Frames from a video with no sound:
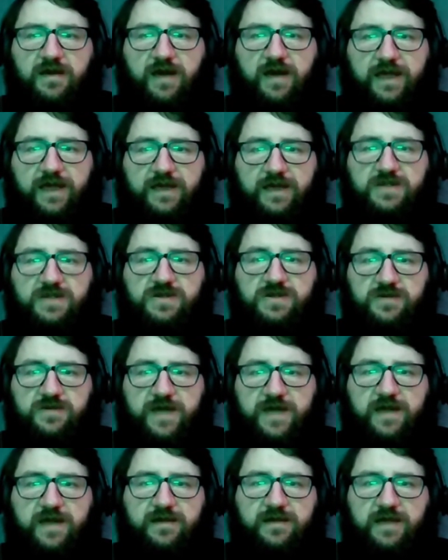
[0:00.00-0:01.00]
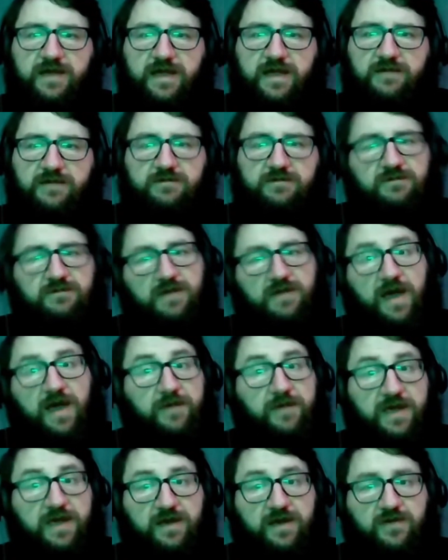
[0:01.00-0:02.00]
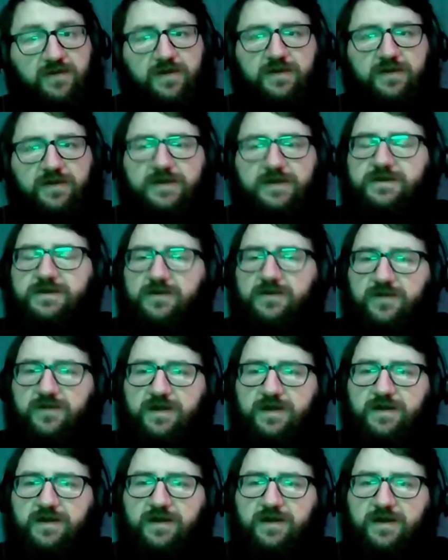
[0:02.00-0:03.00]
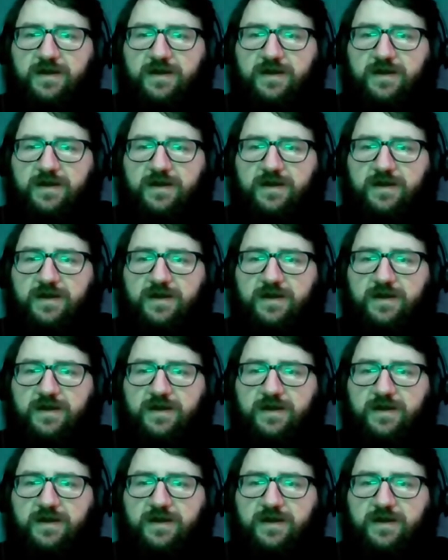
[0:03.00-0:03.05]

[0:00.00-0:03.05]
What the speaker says: I get you, man, and I may agree or disagree,